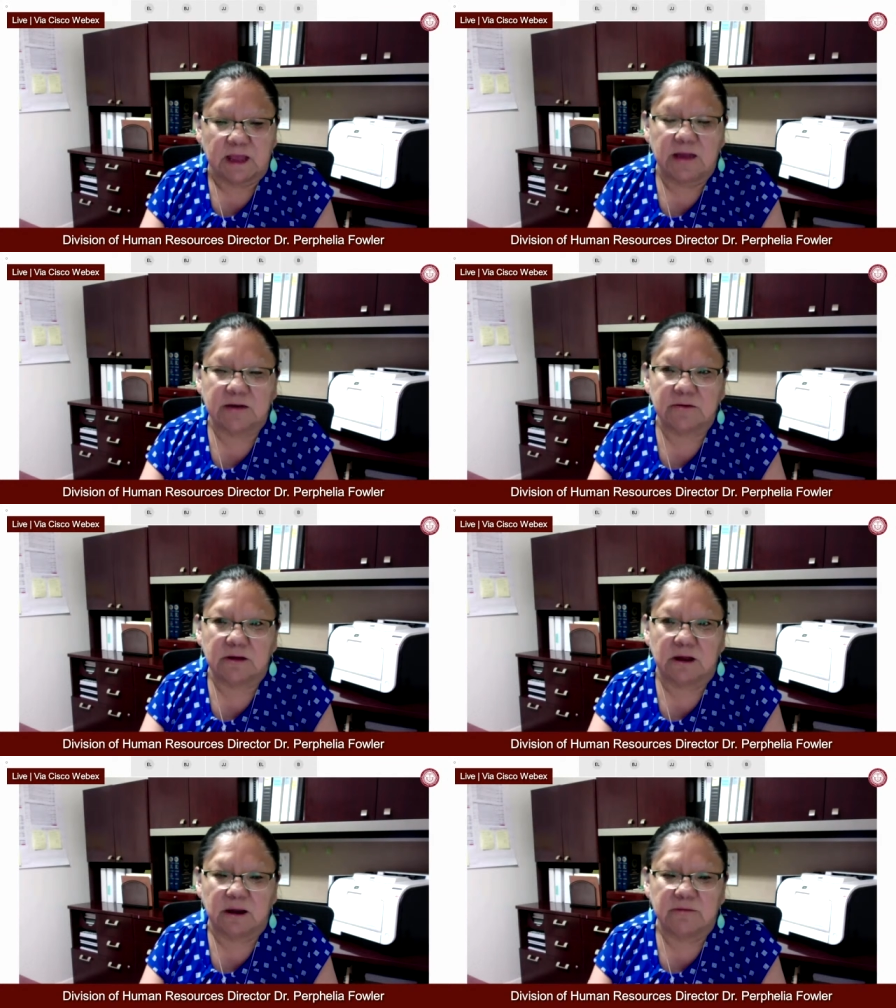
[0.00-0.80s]

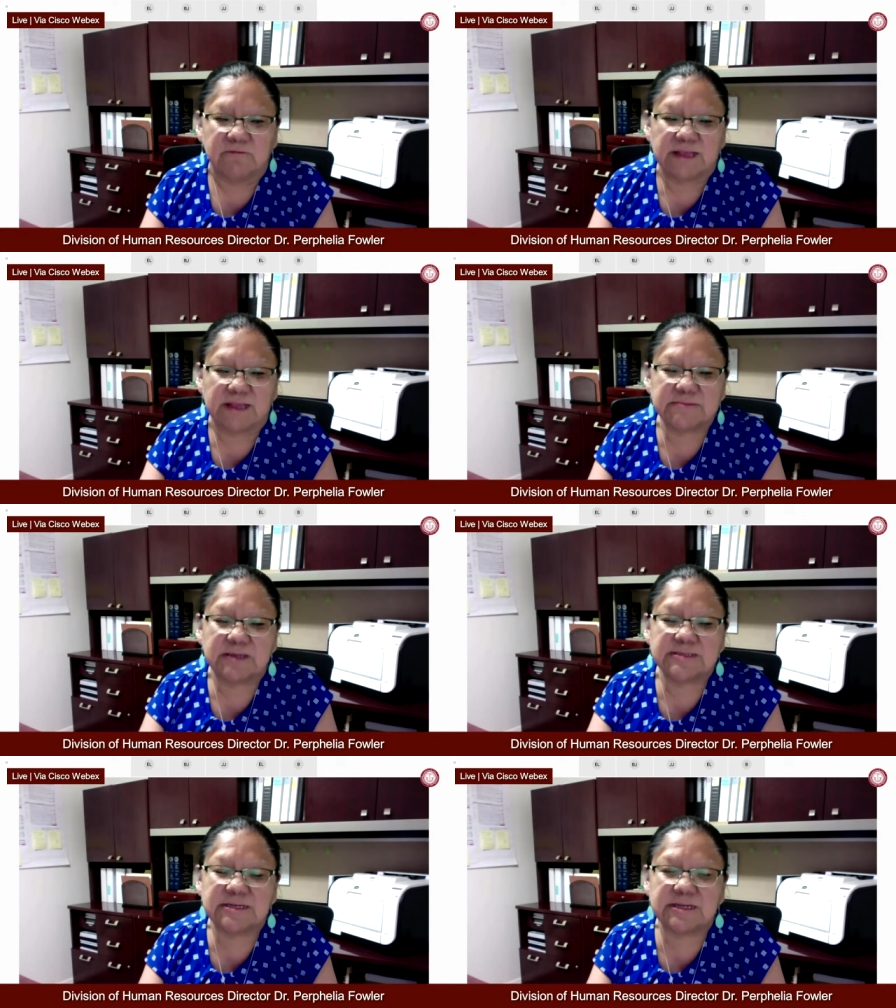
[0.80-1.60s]
Although our Vice
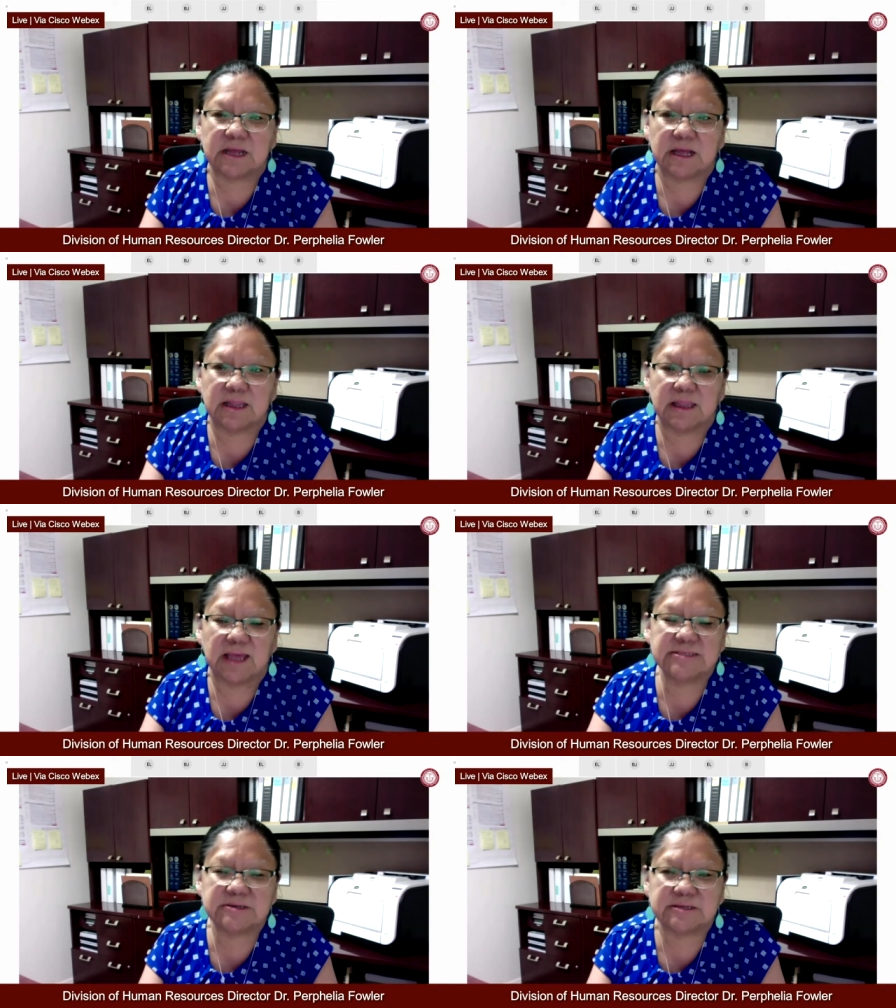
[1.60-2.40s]
President, Lizer,